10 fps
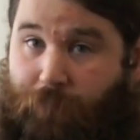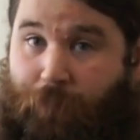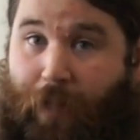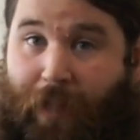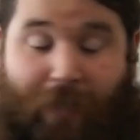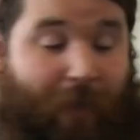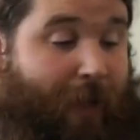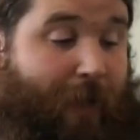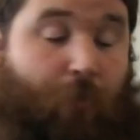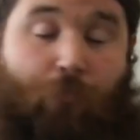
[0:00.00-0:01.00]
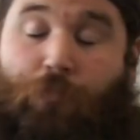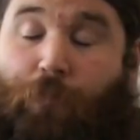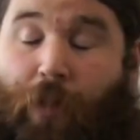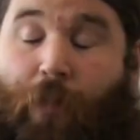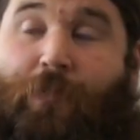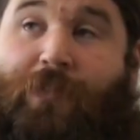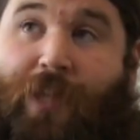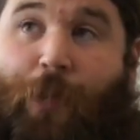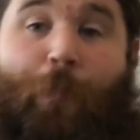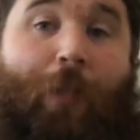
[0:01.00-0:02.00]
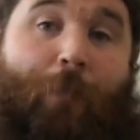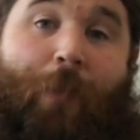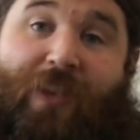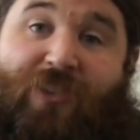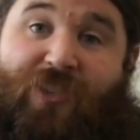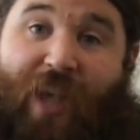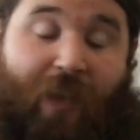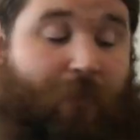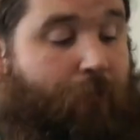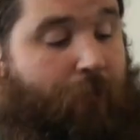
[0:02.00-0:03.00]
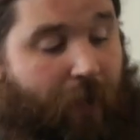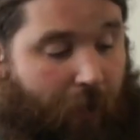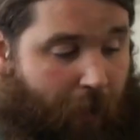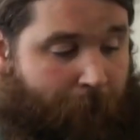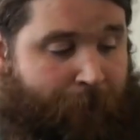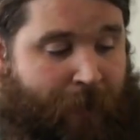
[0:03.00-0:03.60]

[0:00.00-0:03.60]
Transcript: played, or root note, is going to be played by the 2nd finger.